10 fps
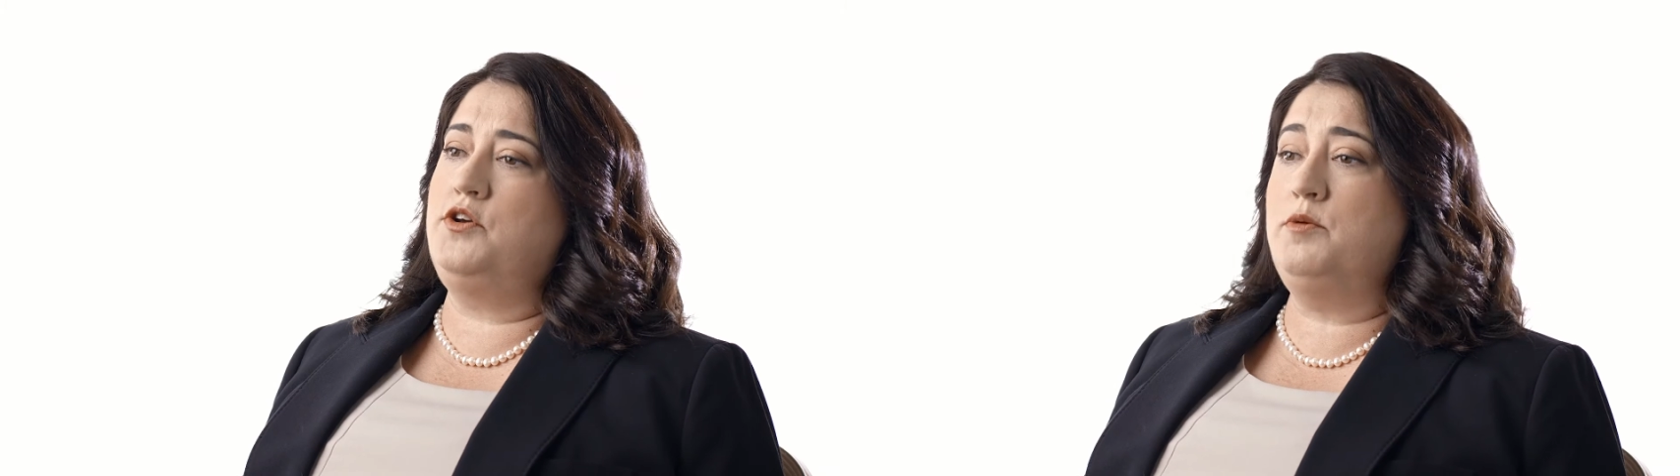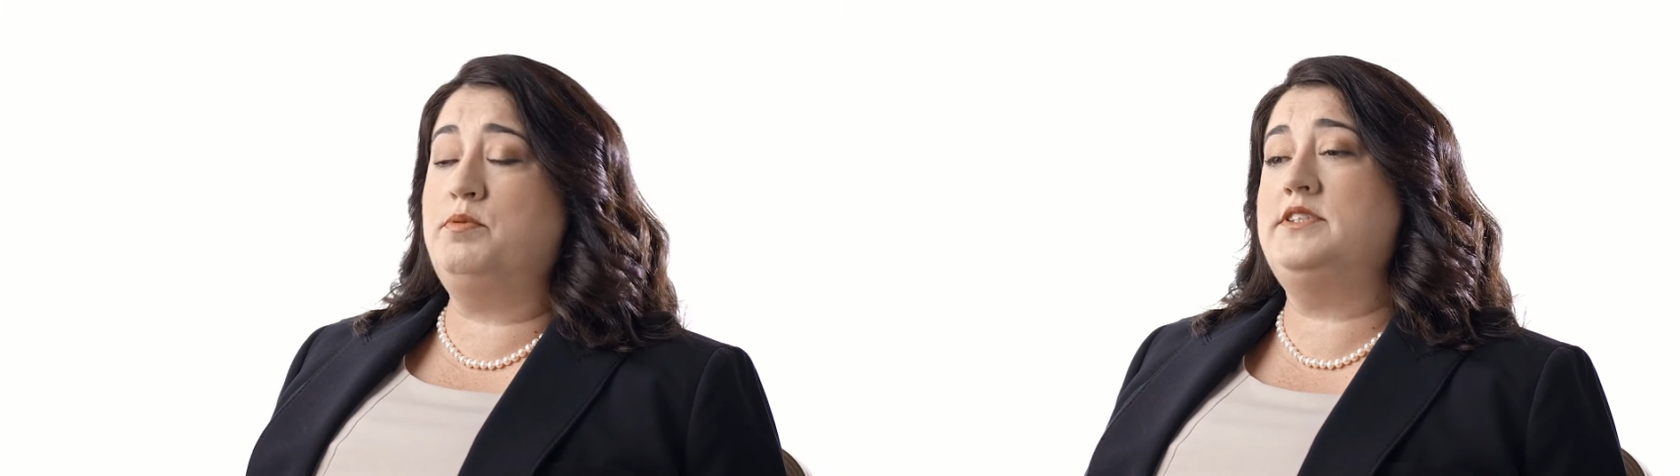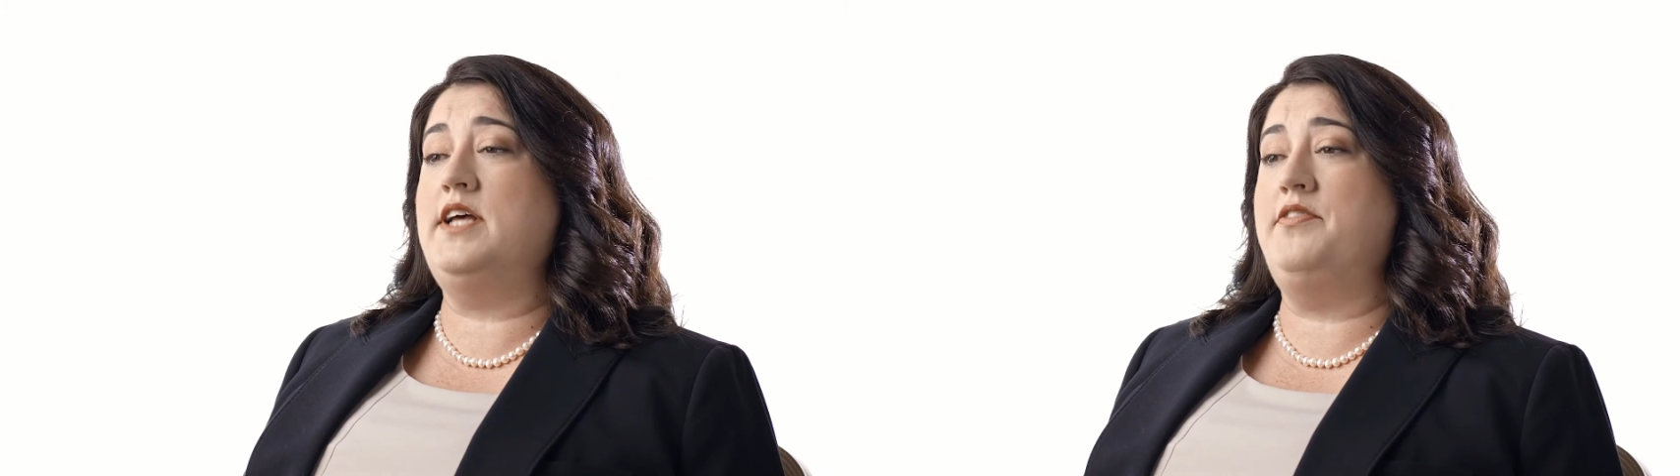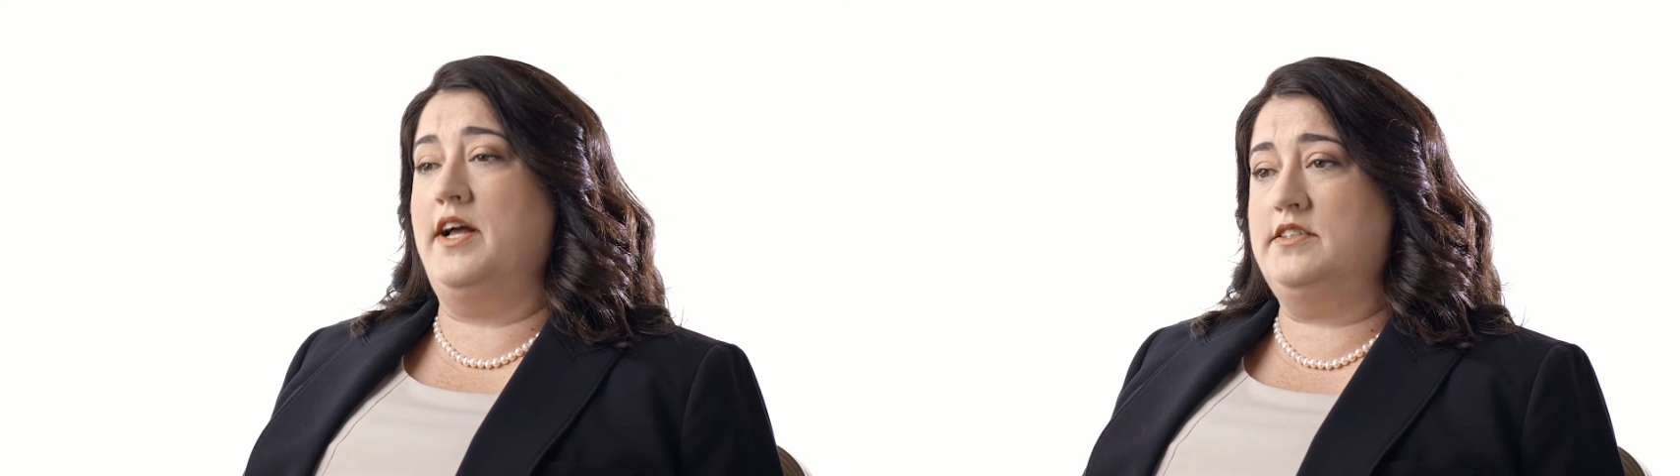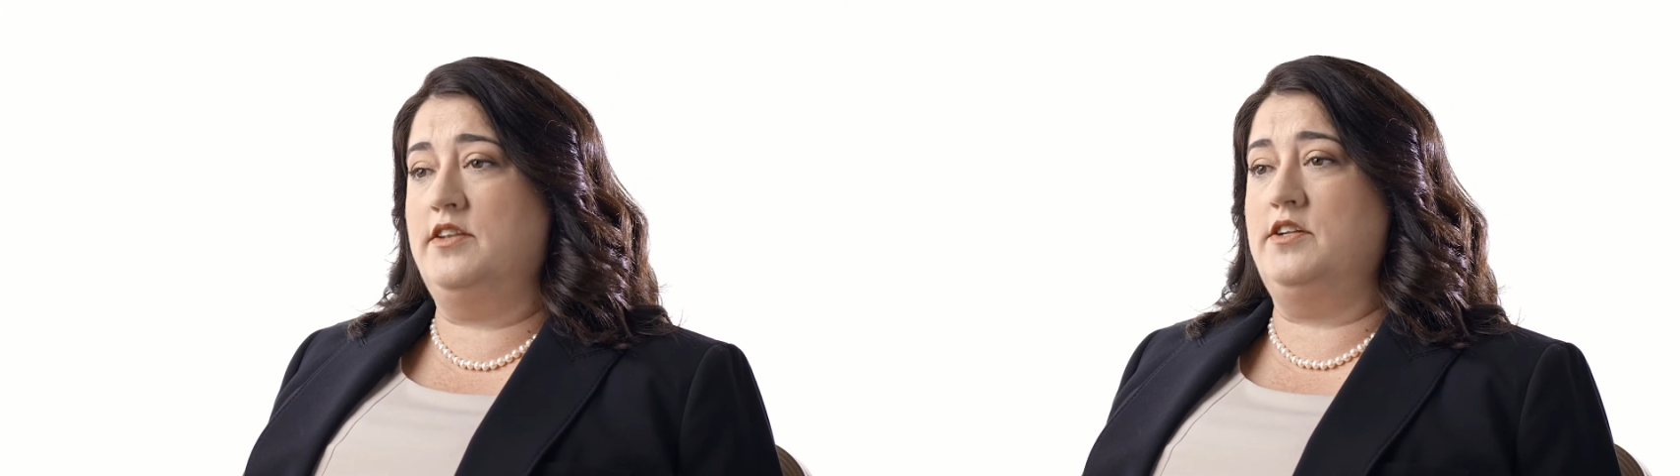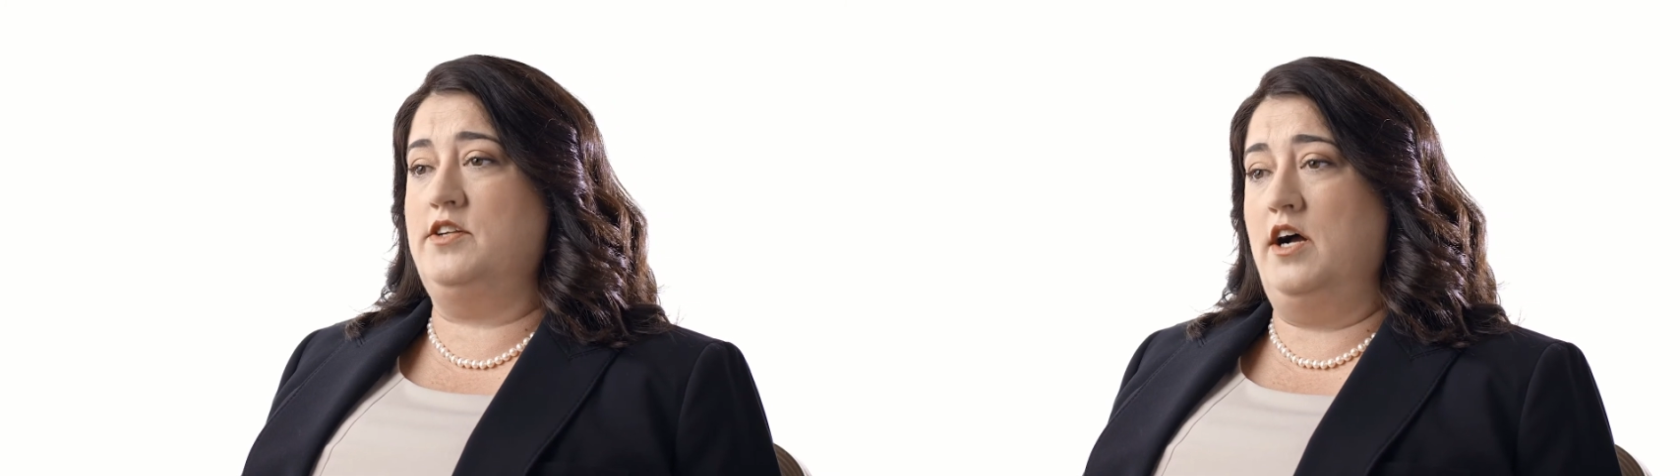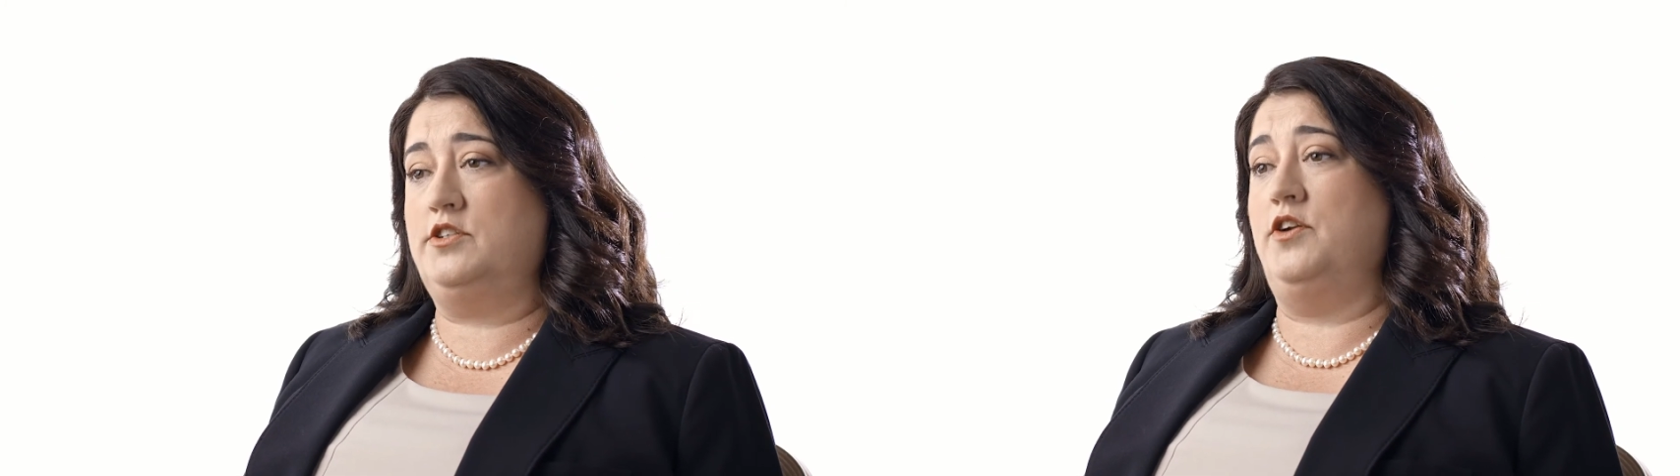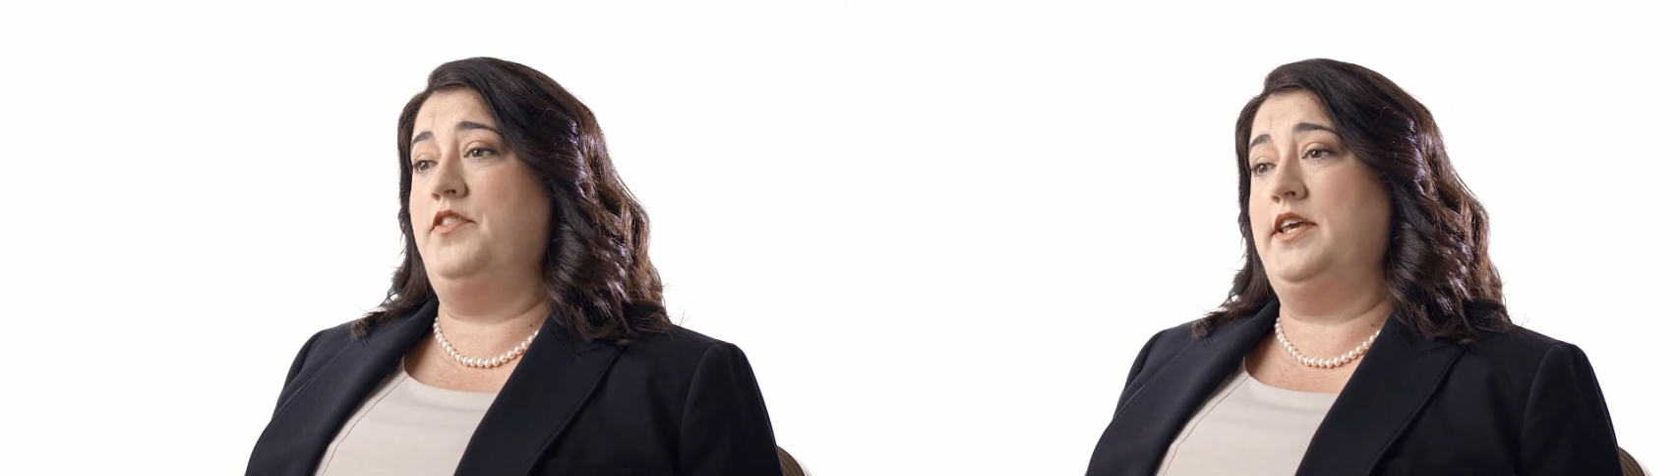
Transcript: you can present that to the doctor and